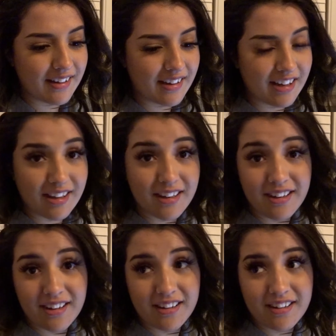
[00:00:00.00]

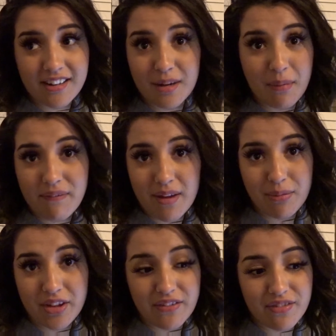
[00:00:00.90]
And none of my
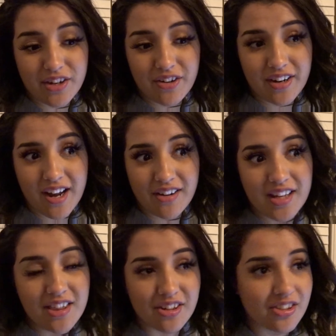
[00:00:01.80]
family can figure it out
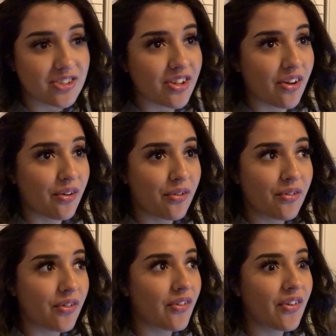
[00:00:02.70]
either, so
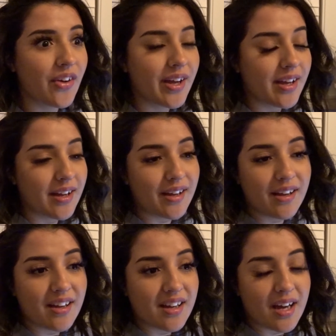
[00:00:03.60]

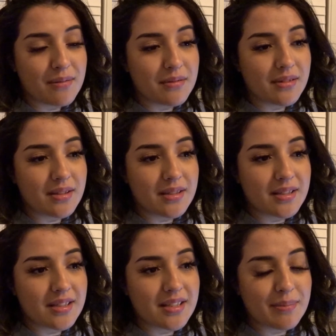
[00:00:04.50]
I'm
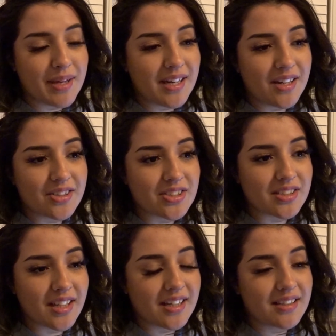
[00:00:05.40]
debating on just
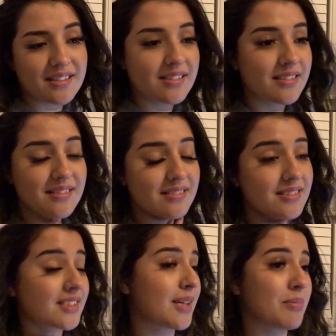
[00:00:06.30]
like
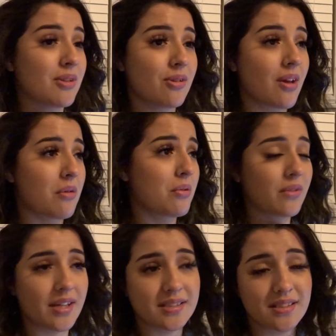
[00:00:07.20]
skipping through that whole
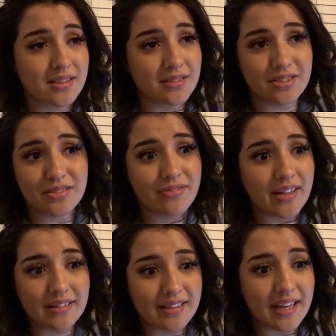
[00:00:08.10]
lesson and just
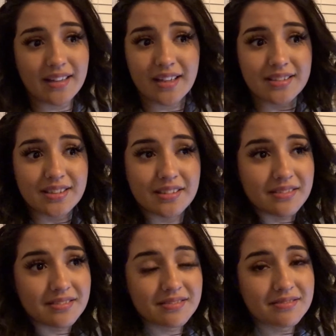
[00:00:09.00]
failing that lesson
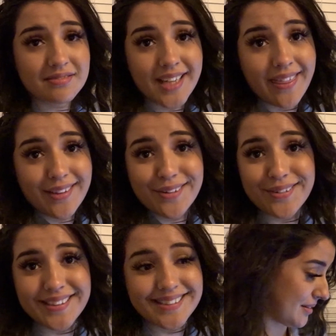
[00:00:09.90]
and the
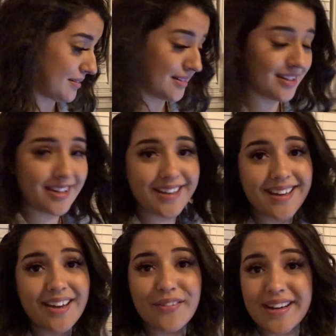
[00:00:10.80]
quiz.
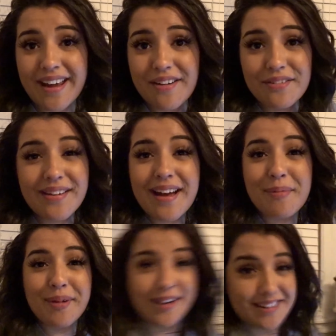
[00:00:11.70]
Right now, I'm
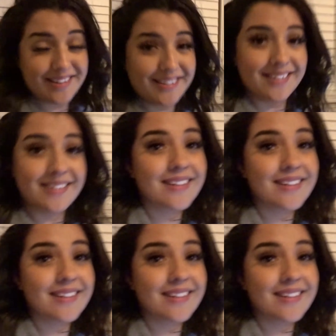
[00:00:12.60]
writing